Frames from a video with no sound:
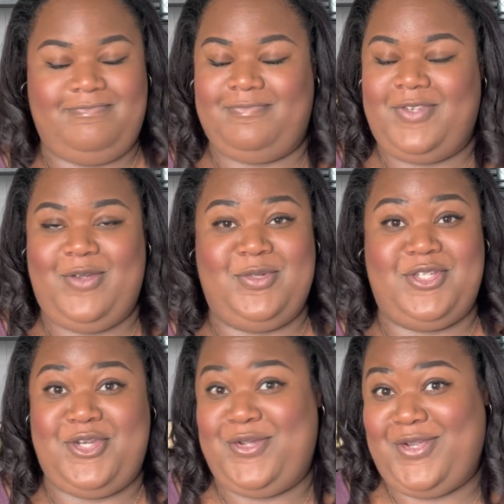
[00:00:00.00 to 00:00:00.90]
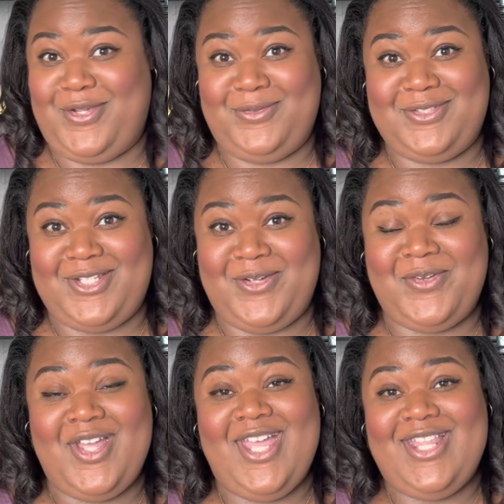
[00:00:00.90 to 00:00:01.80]
It was a no-go. So
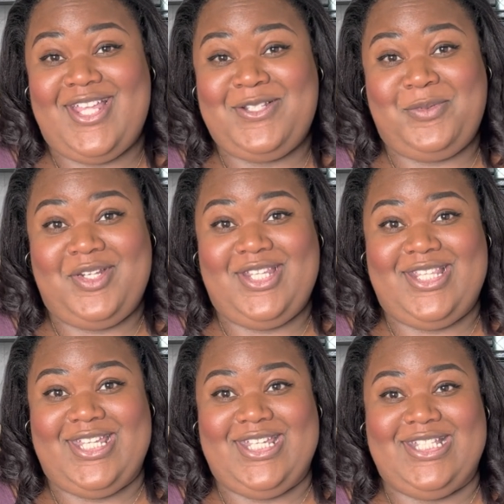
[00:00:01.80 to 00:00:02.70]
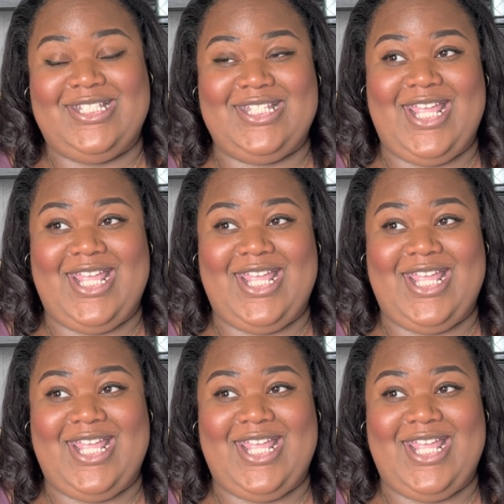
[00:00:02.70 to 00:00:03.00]
that's one of the things,